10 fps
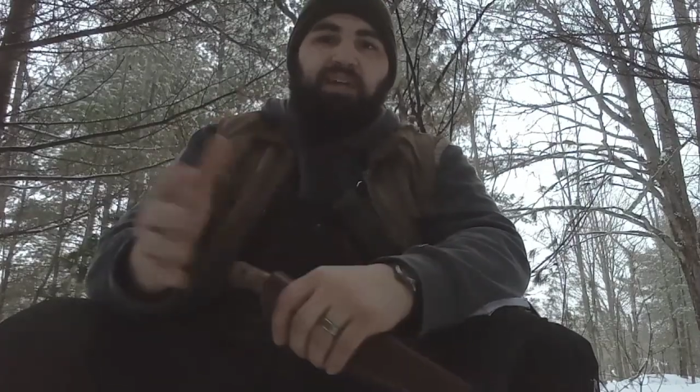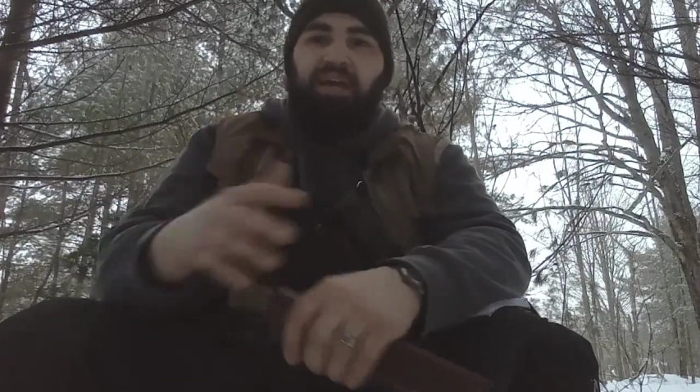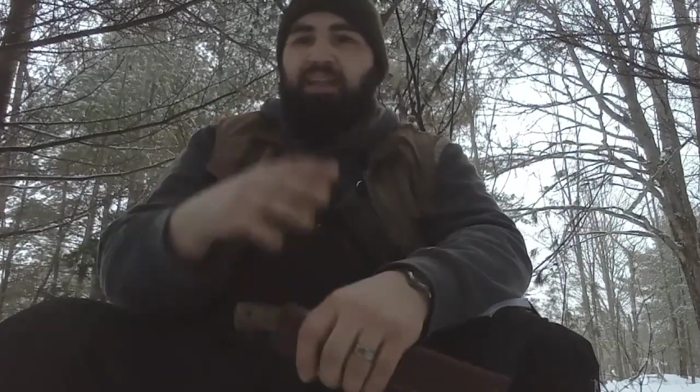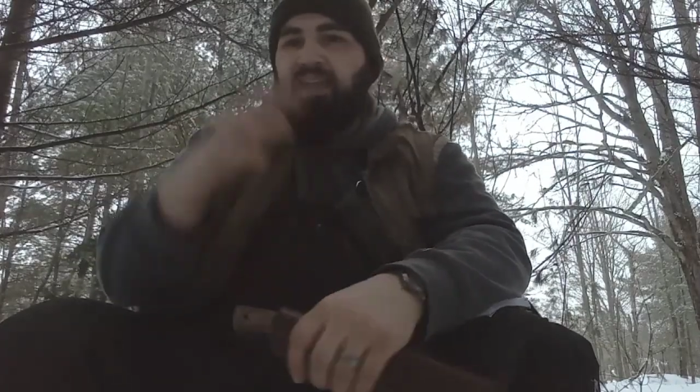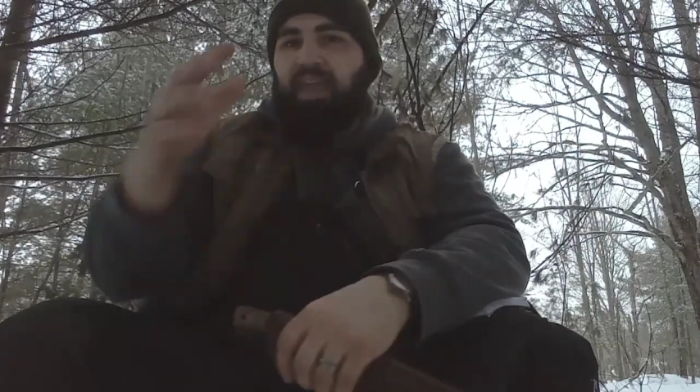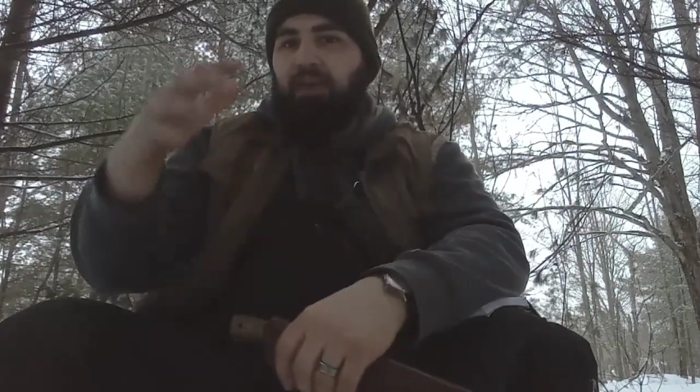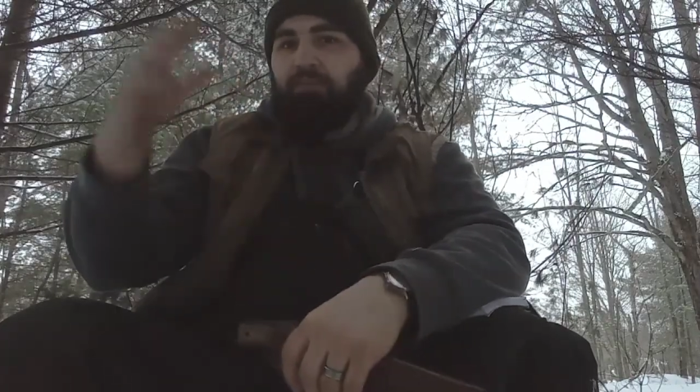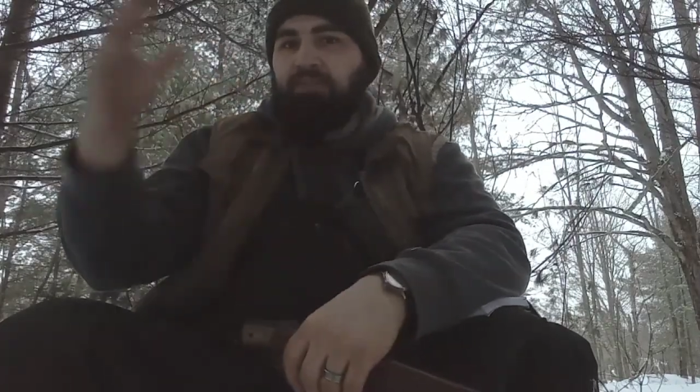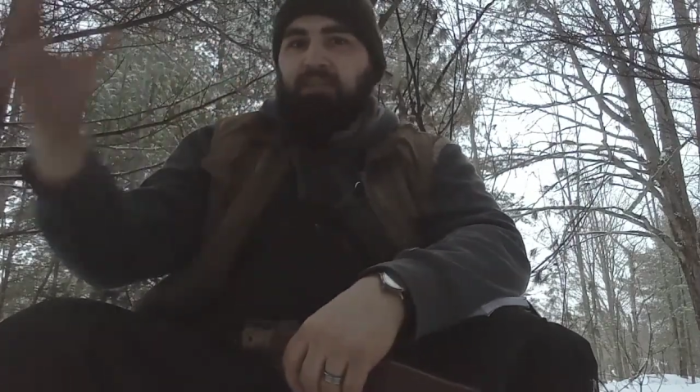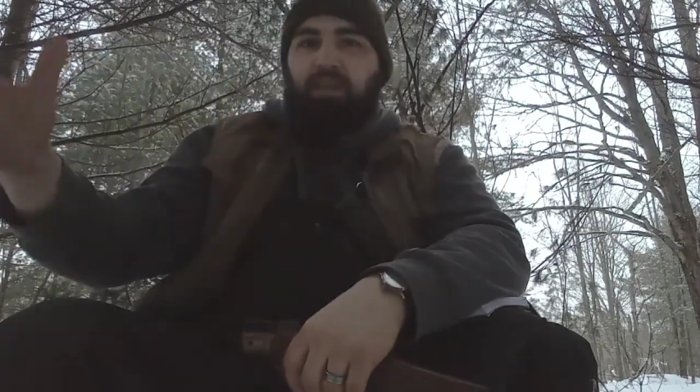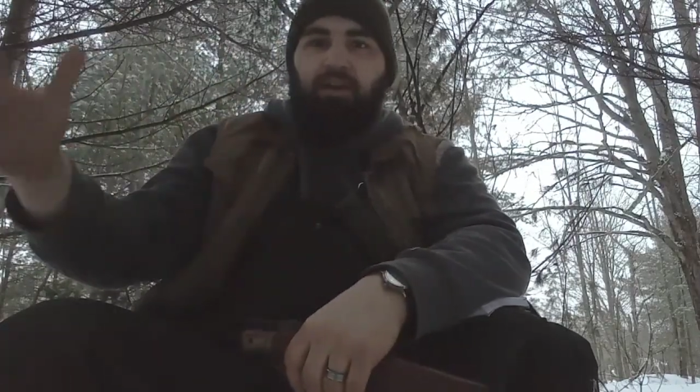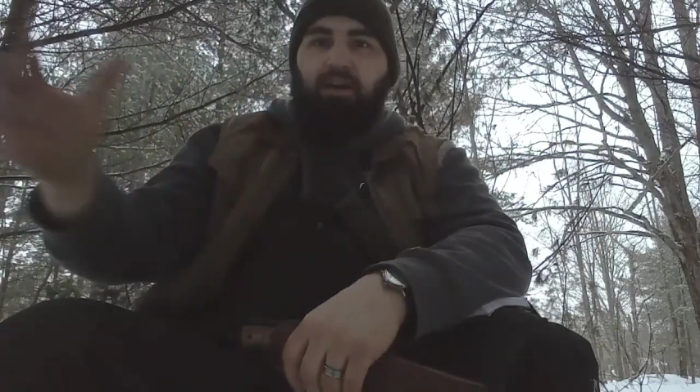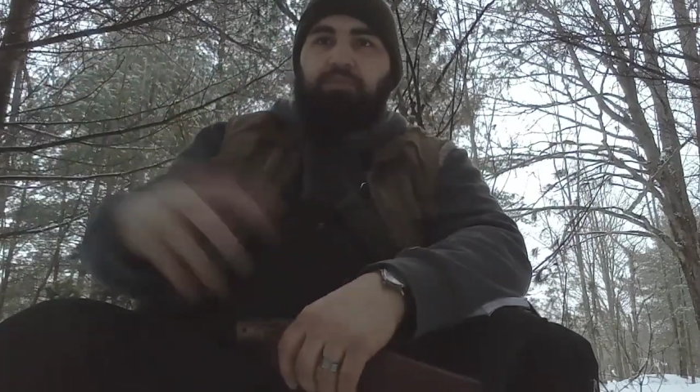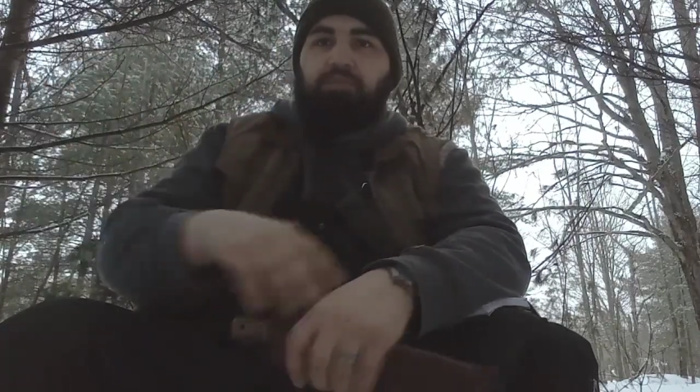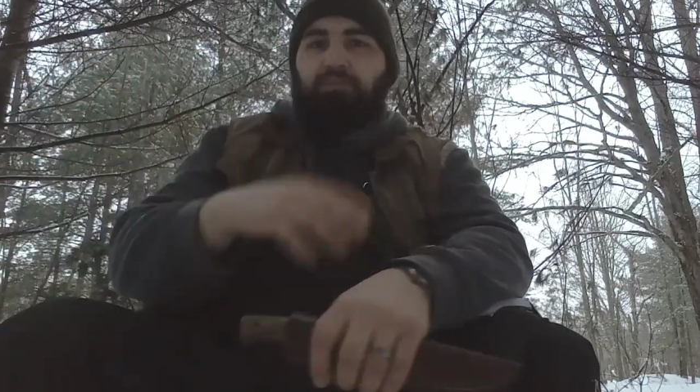kind of camp
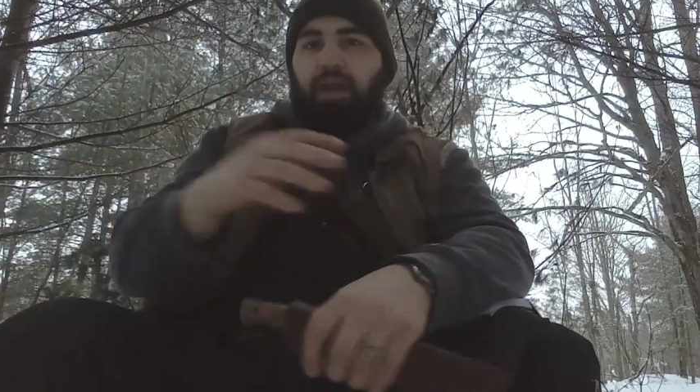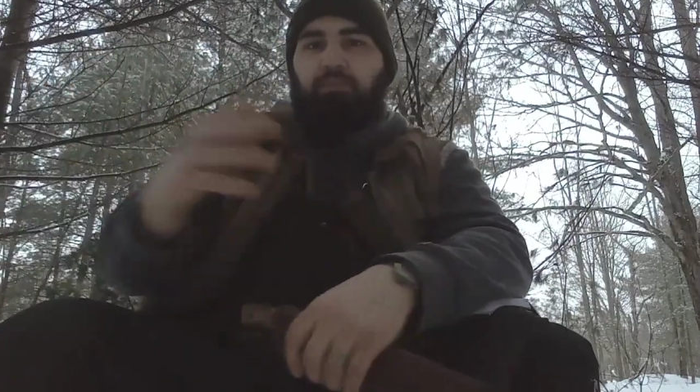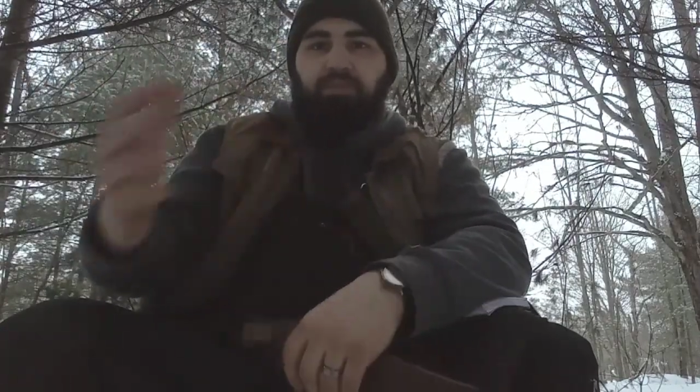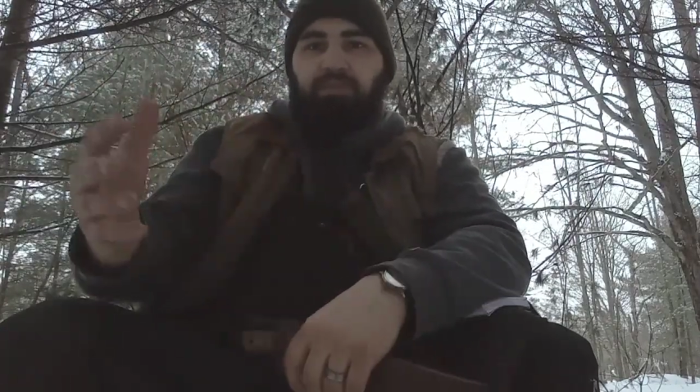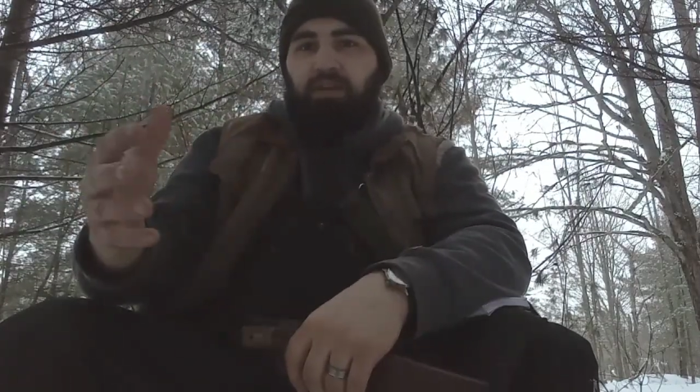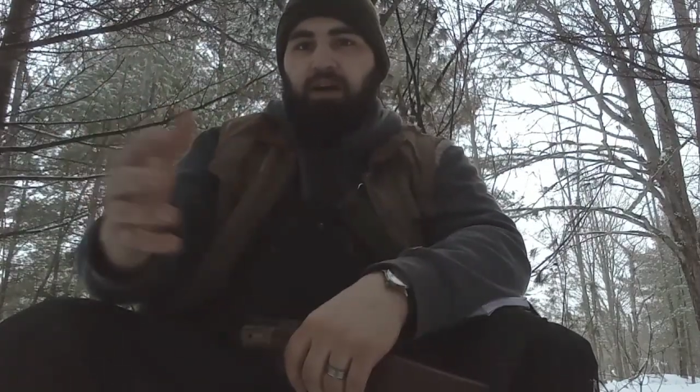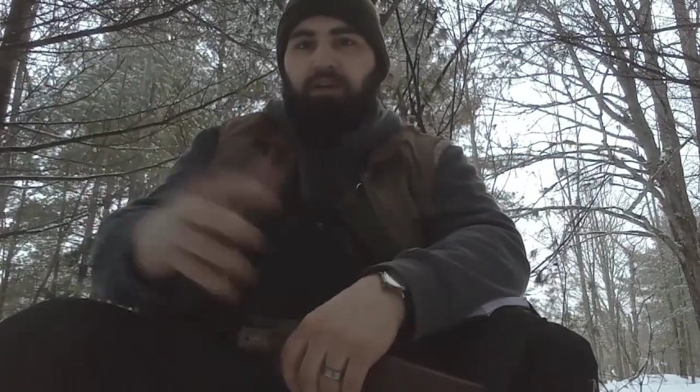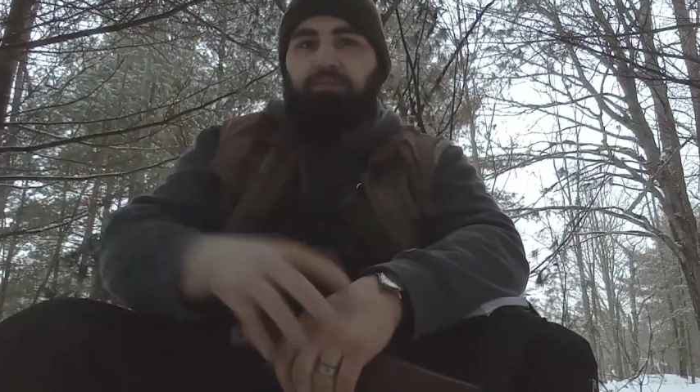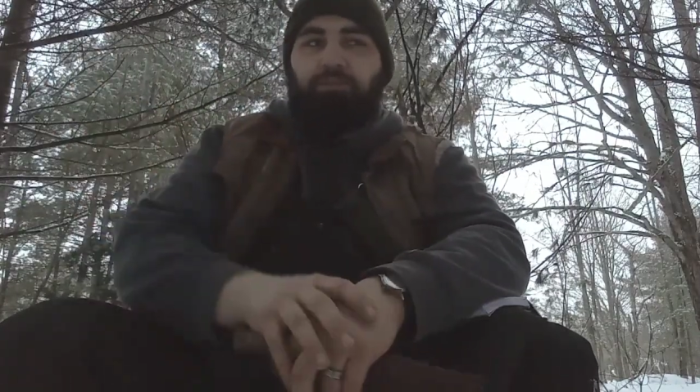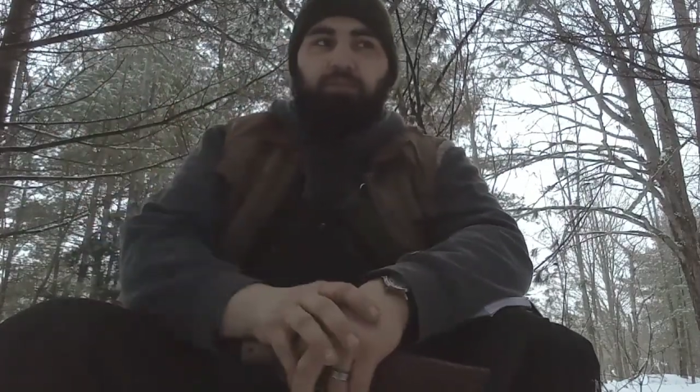setup, survival stuff.